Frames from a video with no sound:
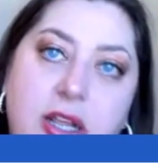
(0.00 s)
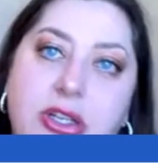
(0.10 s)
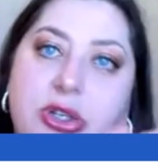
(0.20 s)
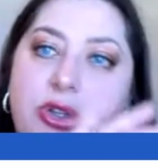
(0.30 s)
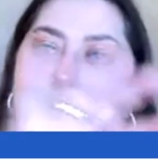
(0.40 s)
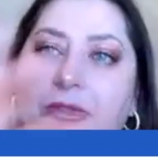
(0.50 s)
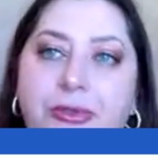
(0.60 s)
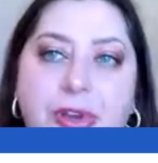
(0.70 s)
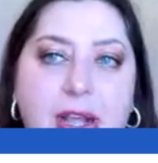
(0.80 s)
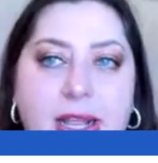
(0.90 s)
So you're
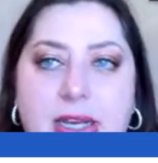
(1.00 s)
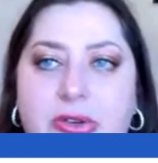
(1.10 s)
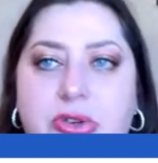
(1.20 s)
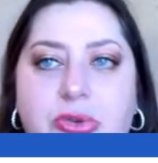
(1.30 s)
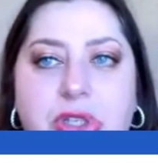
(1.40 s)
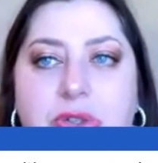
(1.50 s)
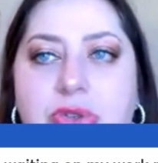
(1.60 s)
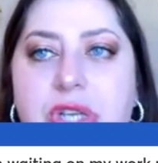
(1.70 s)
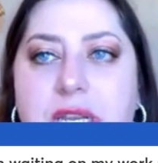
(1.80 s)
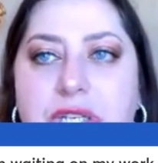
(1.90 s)
fine. You don't need to
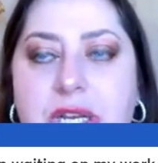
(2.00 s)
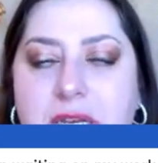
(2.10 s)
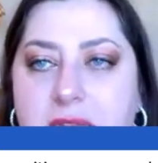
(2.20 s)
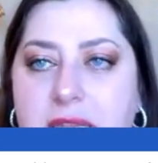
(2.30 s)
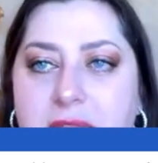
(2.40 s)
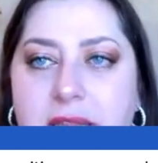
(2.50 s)
change anything.